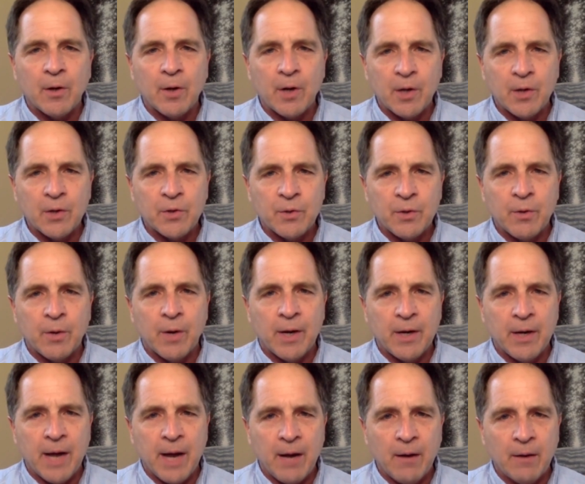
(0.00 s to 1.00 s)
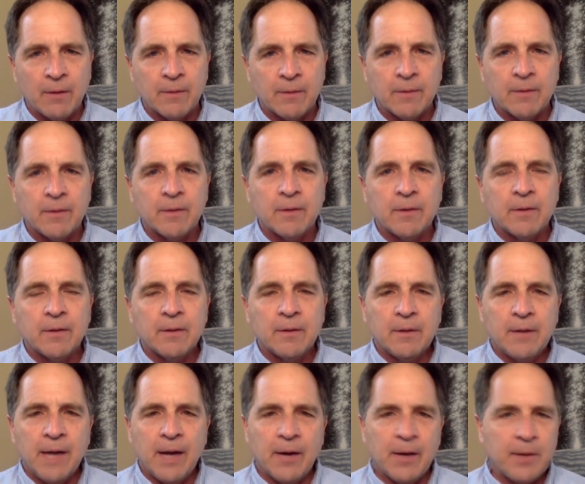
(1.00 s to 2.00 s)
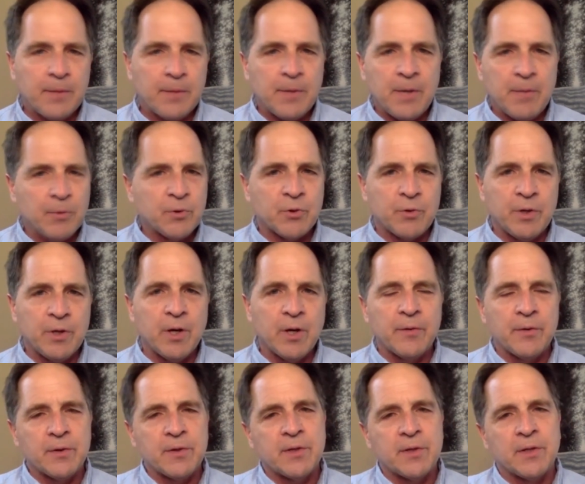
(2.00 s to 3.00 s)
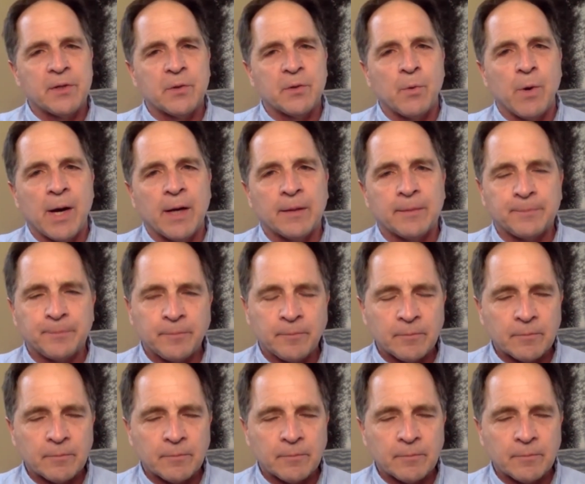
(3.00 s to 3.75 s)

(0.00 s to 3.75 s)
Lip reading: in our country right now. How could people treat others this way?